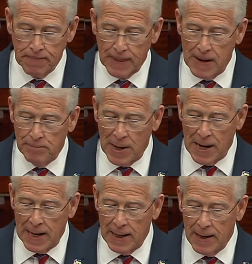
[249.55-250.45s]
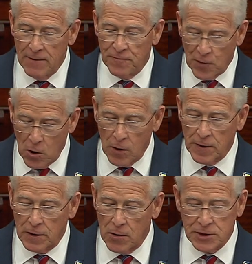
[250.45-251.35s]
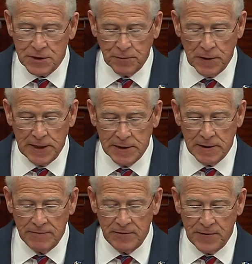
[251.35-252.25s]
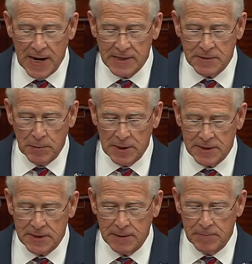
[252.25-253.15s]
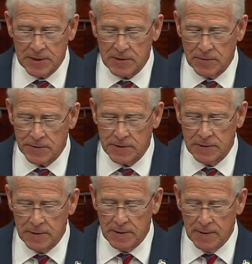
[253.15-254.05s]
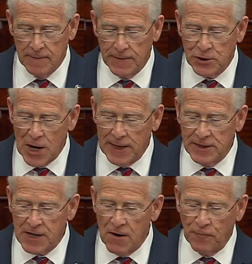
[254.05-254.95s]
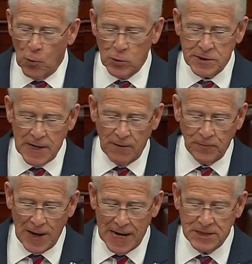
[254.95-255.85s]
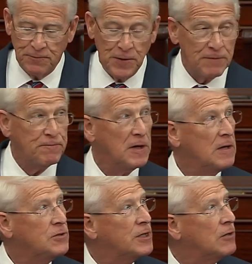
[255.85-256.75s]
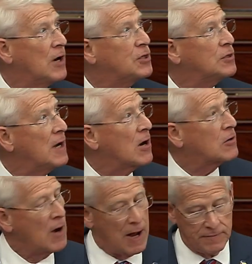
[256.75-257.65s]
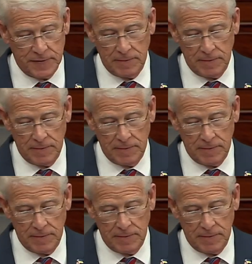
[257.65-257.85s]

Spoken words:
and by far the largest fleet of advanced ballistic missiles. The Chinese Air Force now flies fifth-generation aircraft,